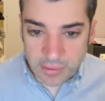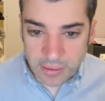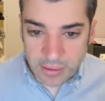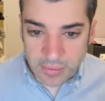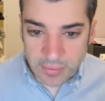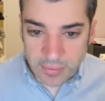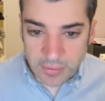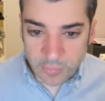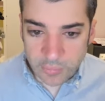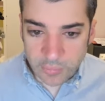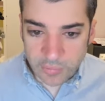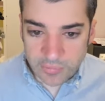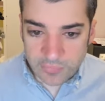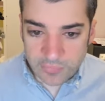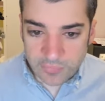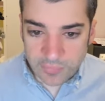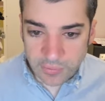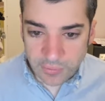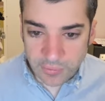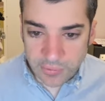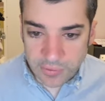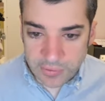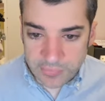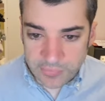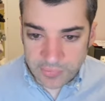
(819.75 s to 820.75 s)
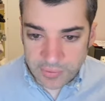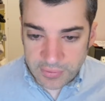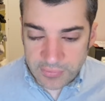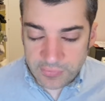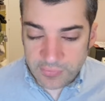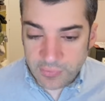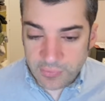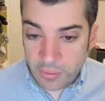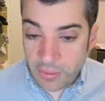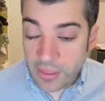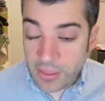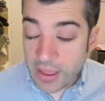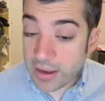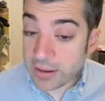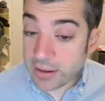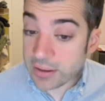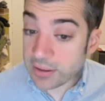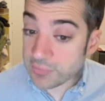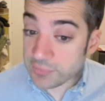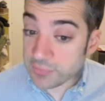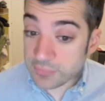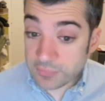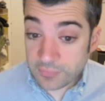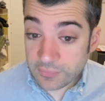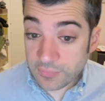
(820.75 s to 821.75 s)
And then we filled these in. So that
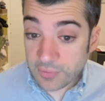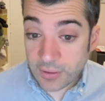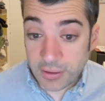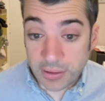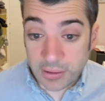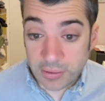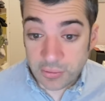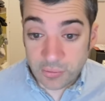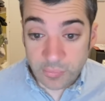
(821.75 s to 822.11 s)
isn't funny,